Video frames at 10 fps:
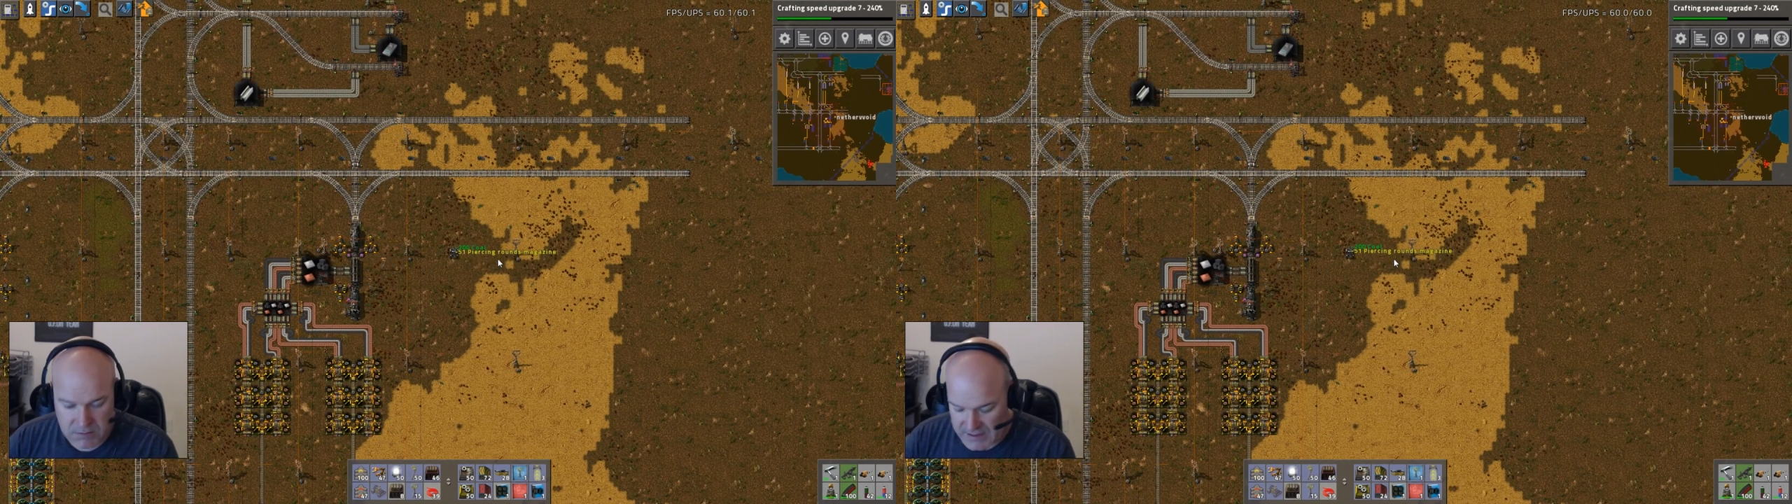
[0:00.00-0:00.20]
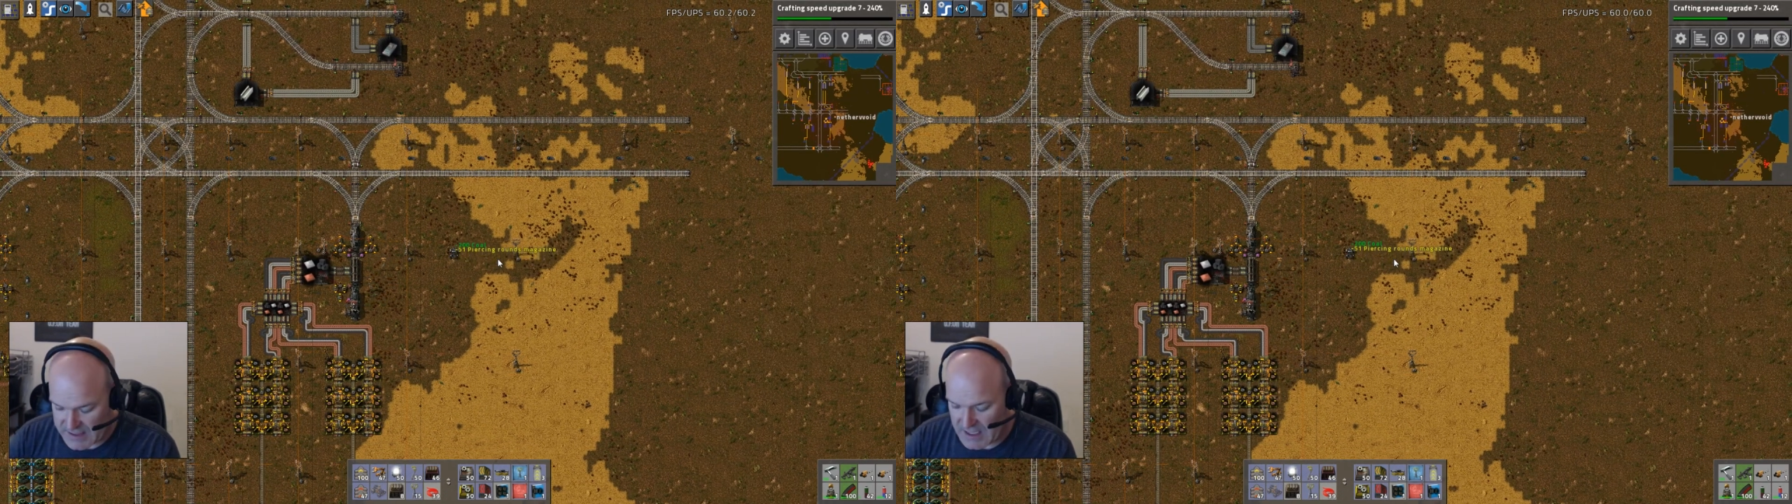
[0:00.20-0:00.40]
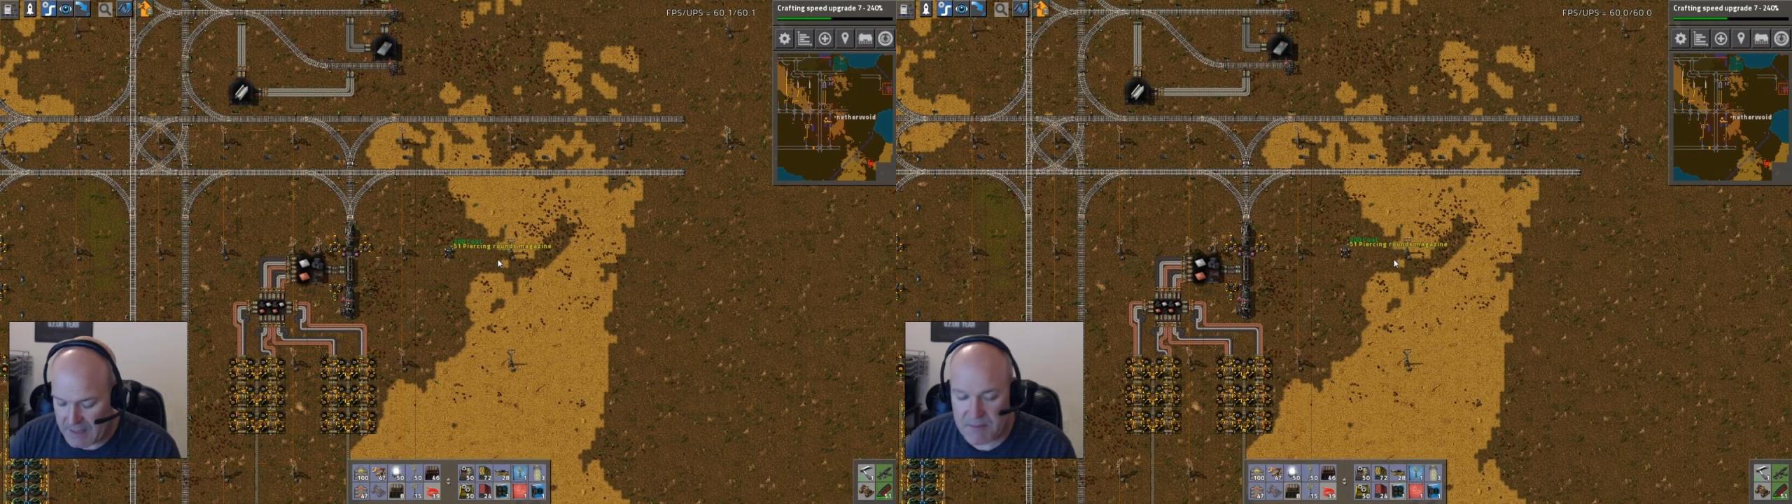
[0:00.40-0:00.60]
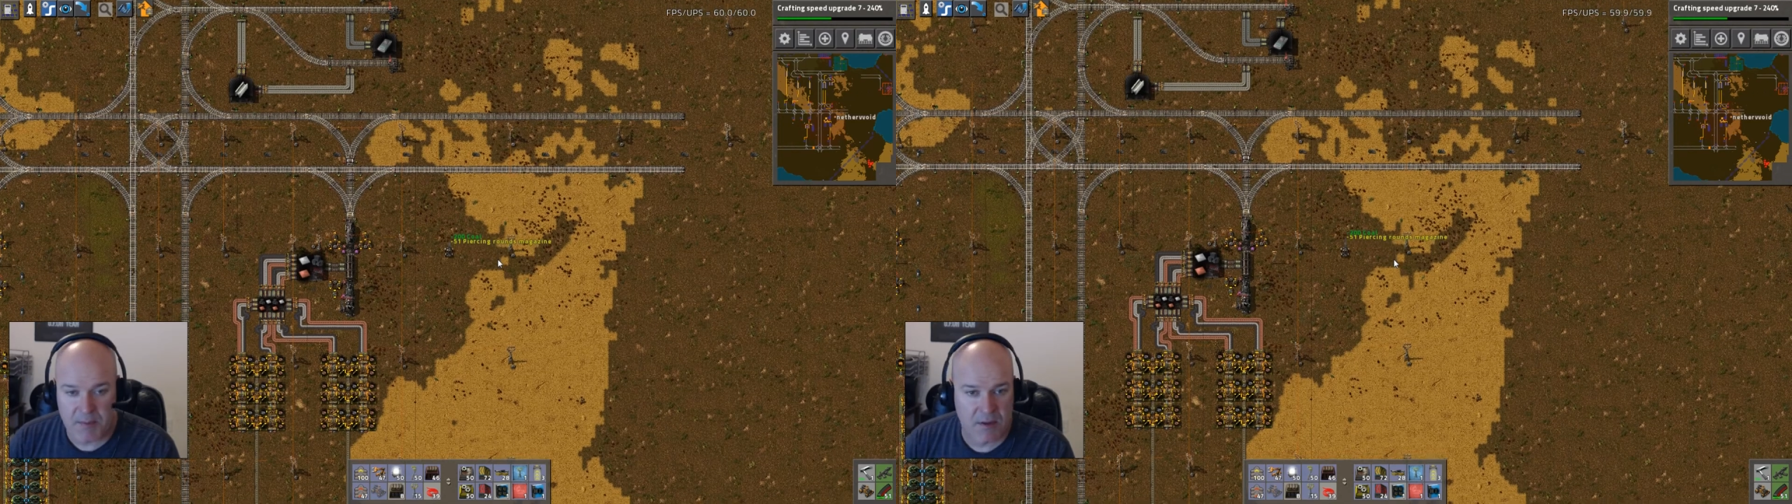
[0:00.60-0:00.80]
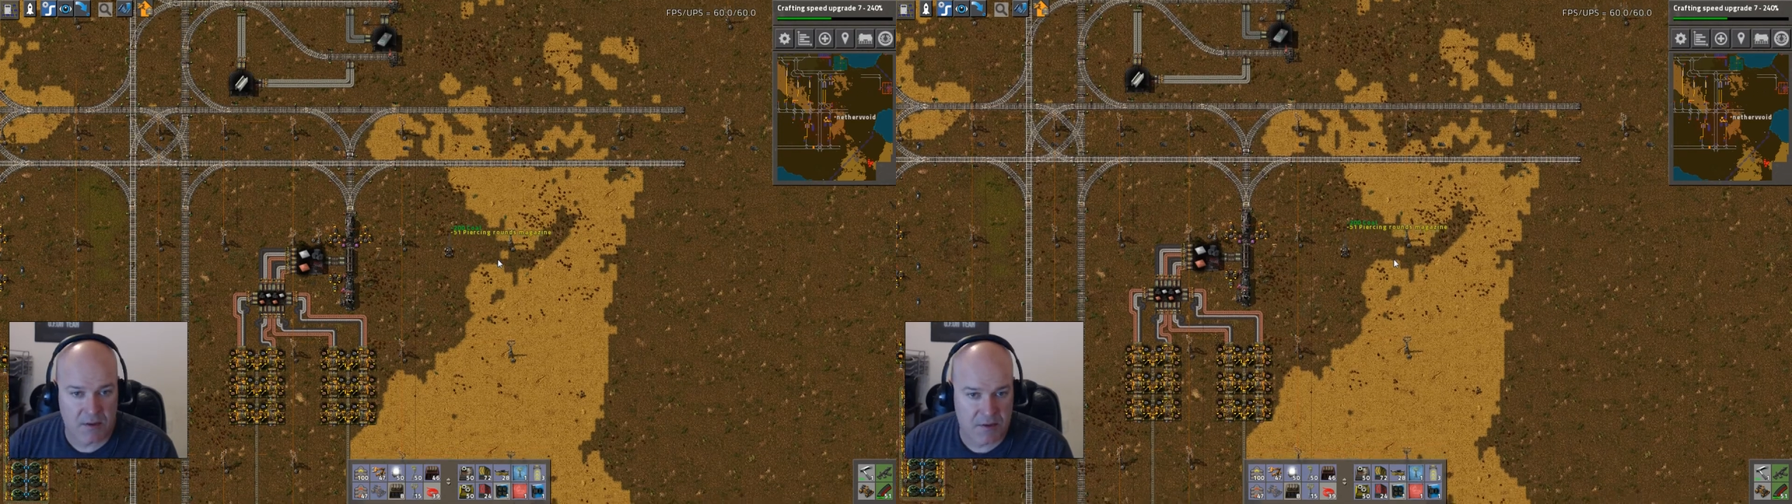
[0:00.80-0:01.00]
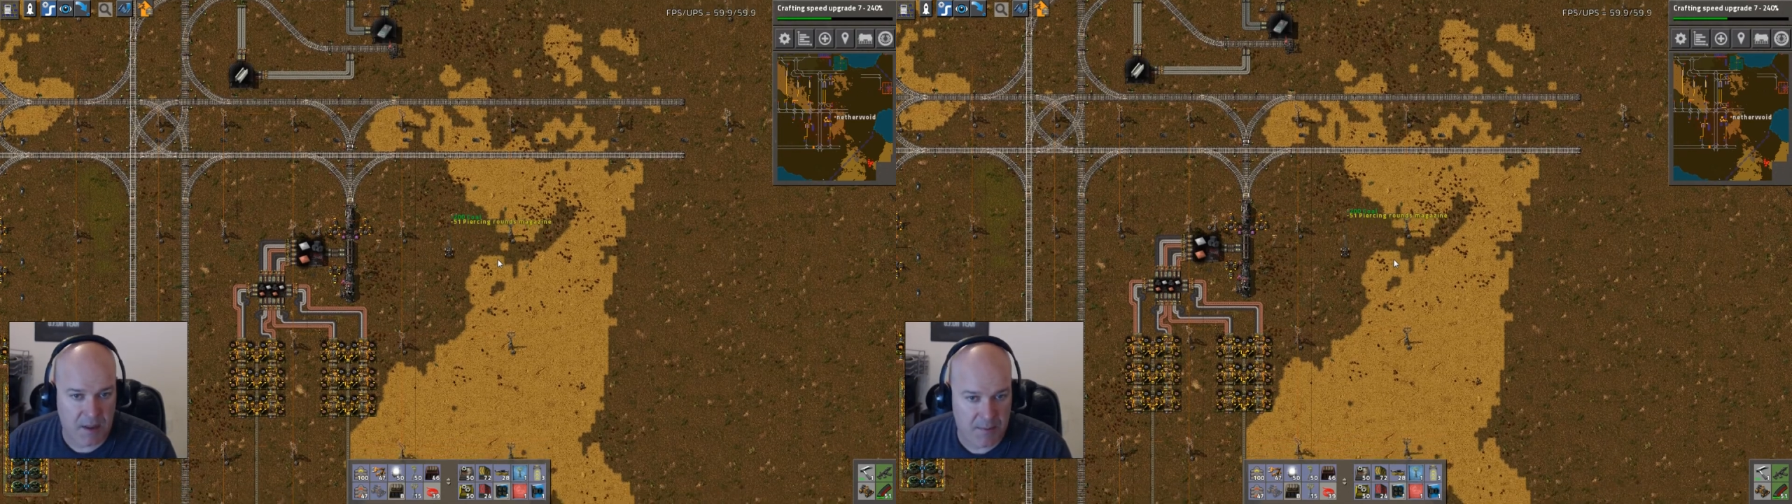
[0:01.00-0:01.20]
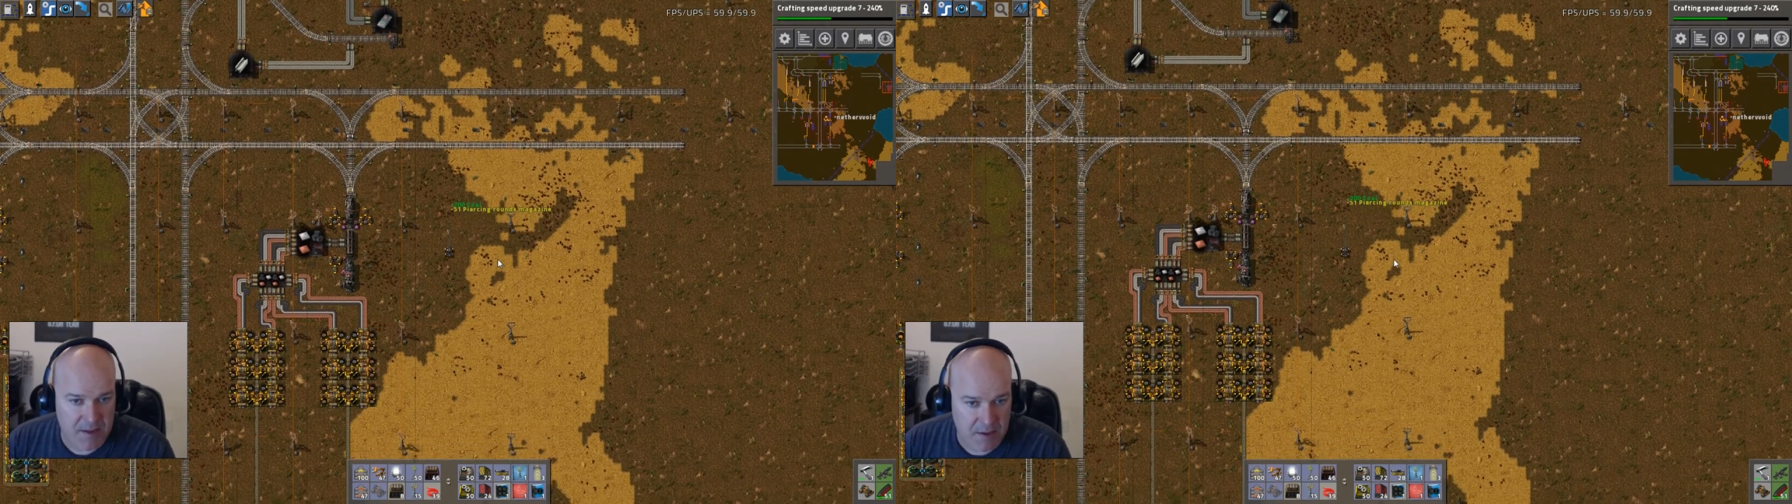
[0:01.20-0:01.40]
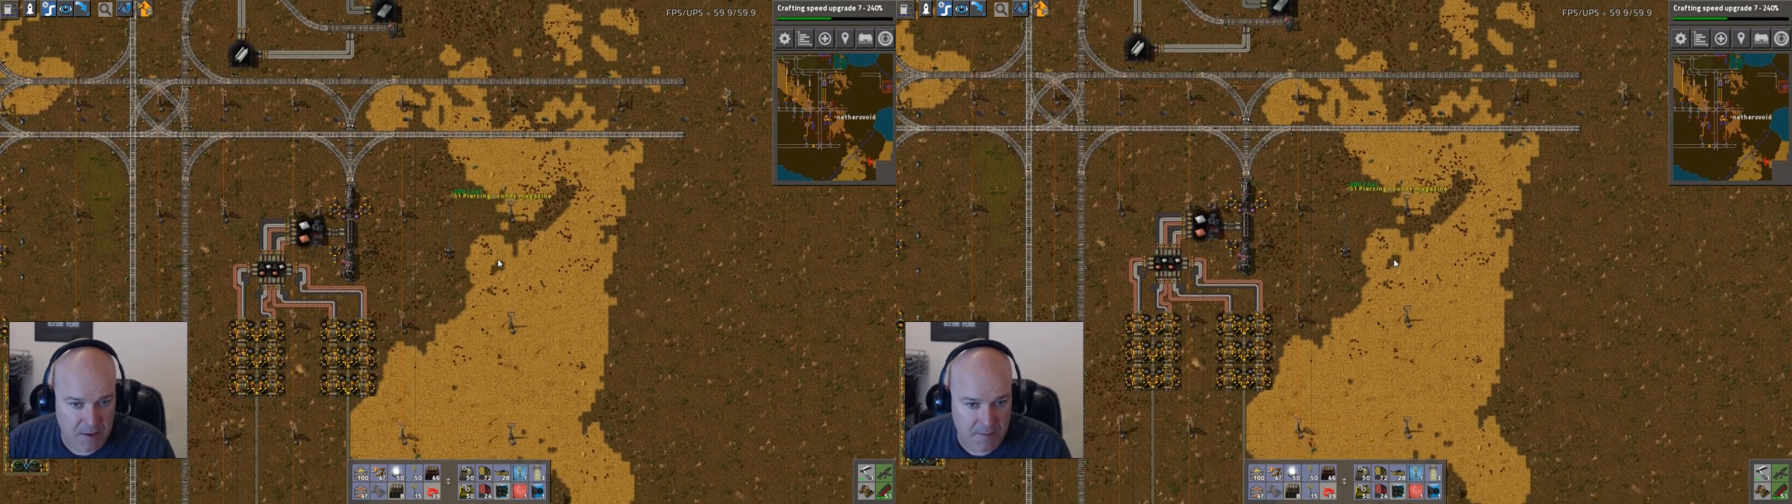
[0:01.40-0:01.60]
It's time to build up
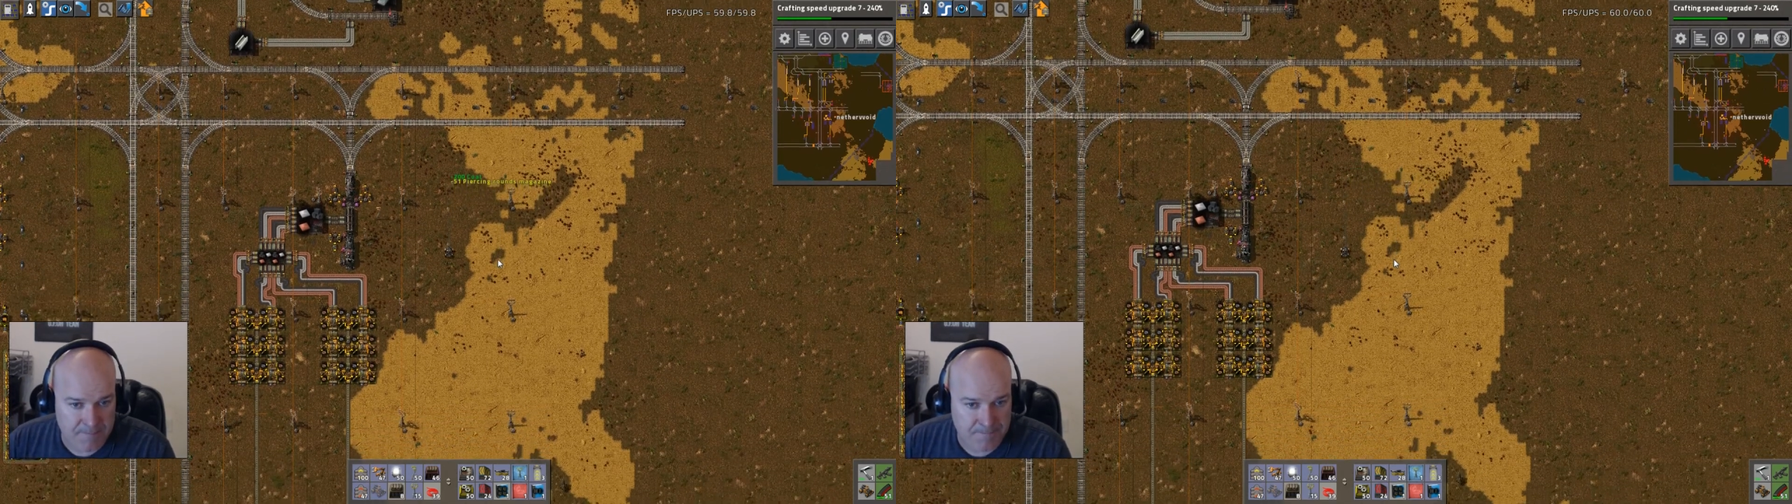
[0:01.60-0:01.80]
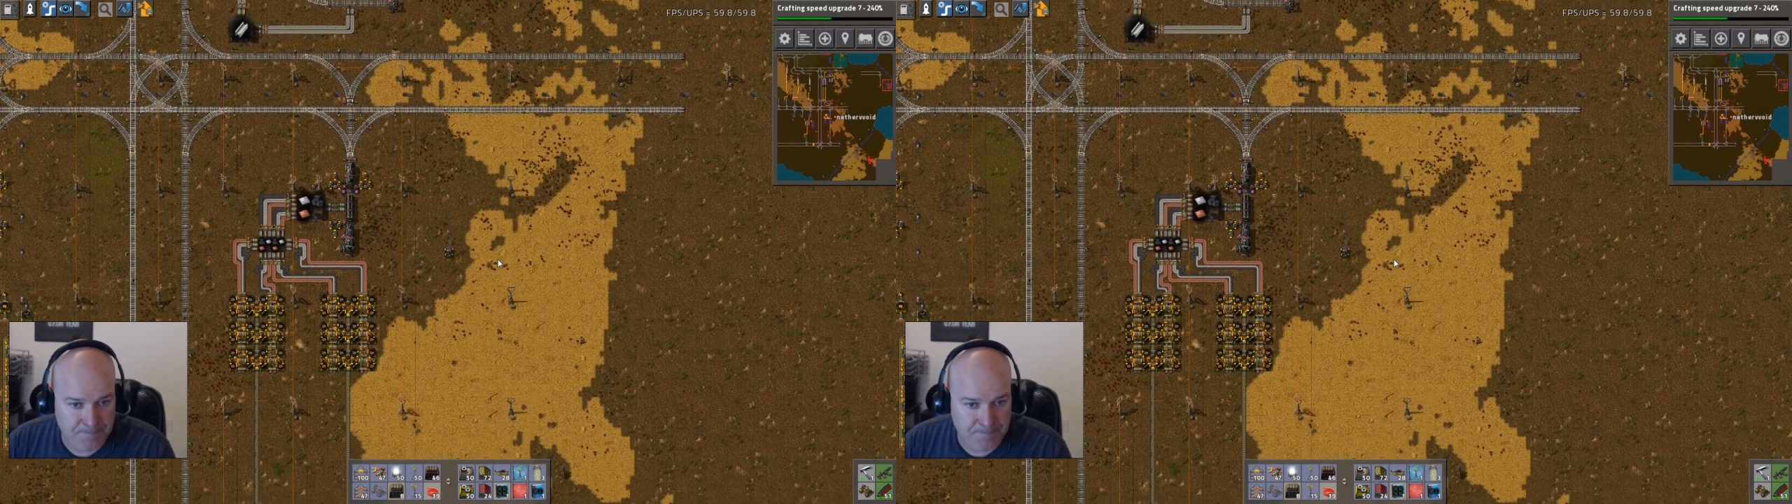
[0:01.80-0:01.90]
here.